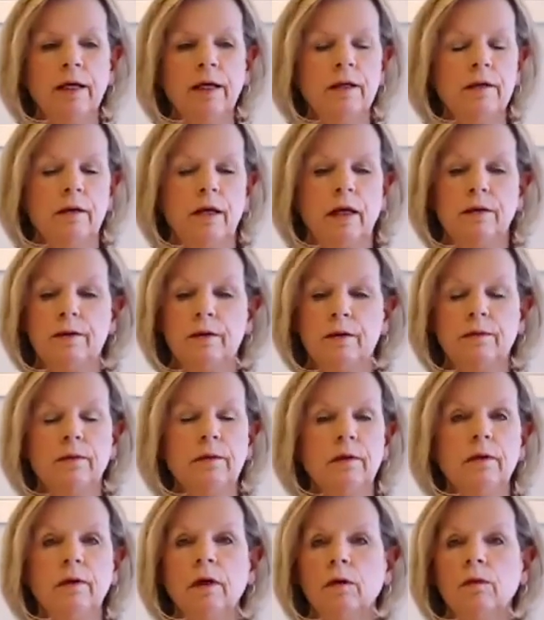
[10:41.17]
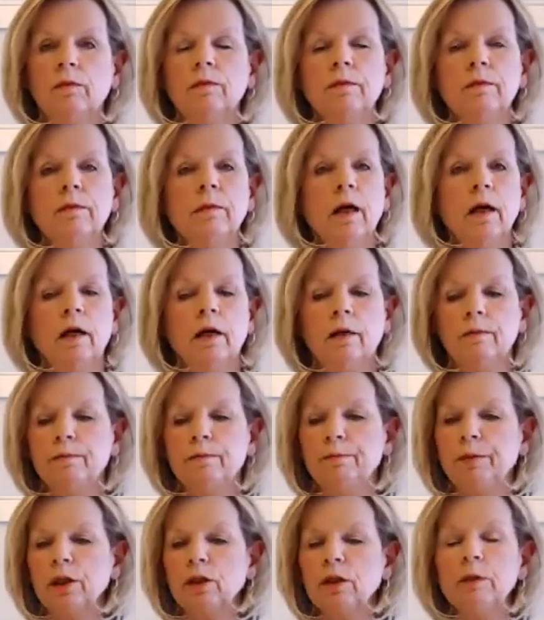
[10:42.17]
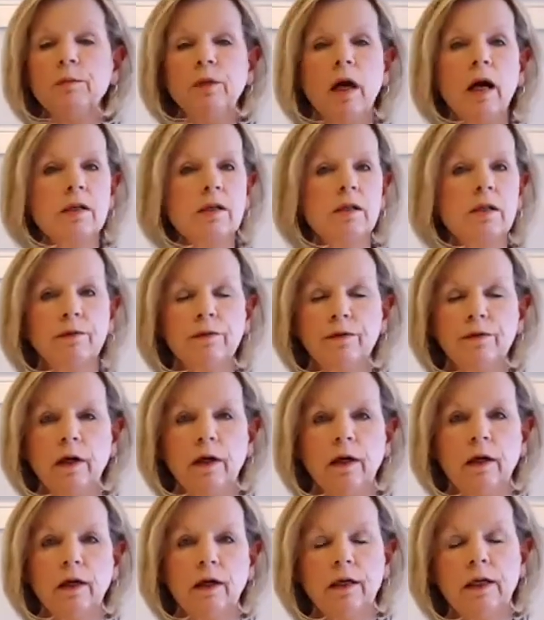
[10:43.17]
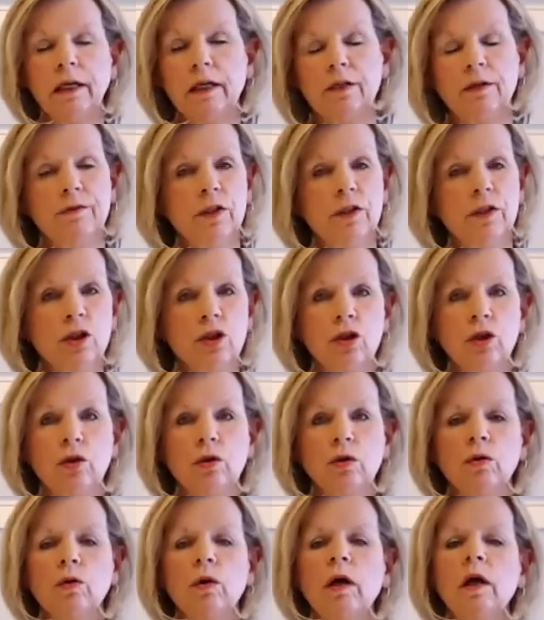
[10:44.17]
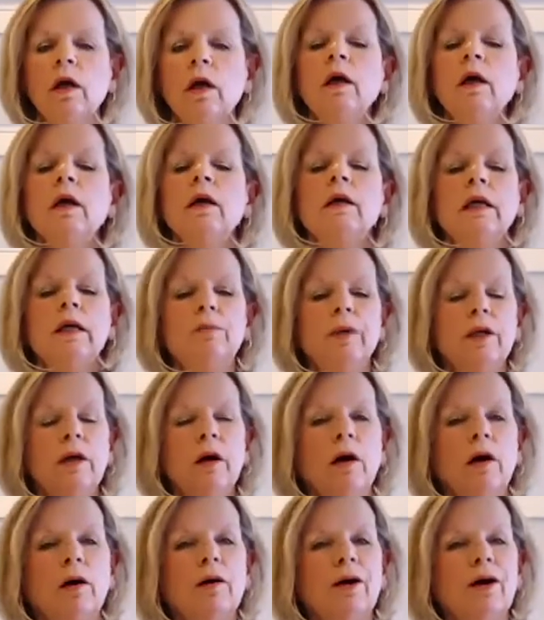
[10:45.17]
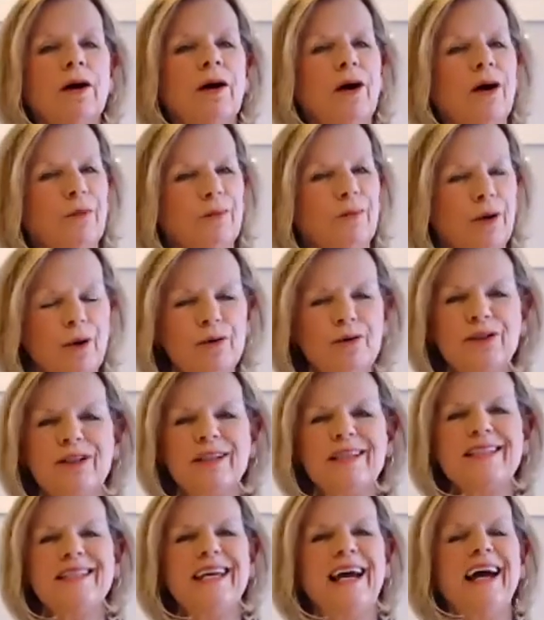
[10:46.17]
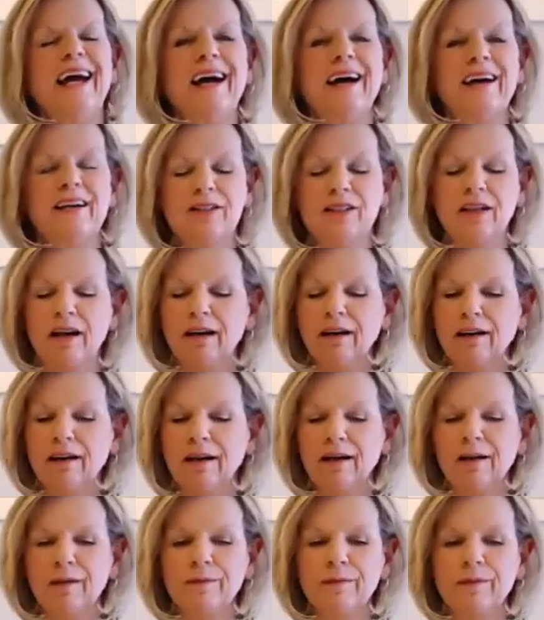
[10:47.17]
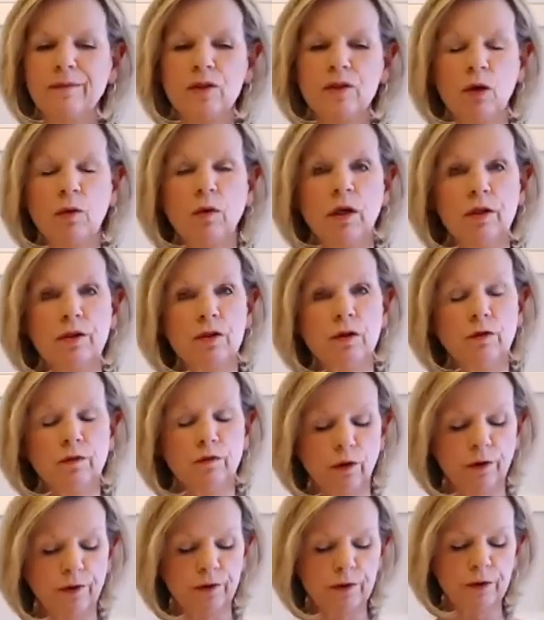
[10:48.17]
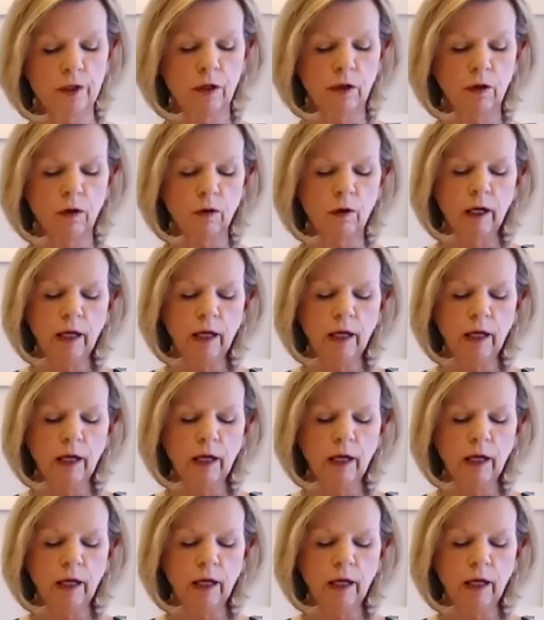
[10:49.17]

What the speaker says: as you know, building blocks of connective tissue, keeping our bones intact, so on and so forth. So,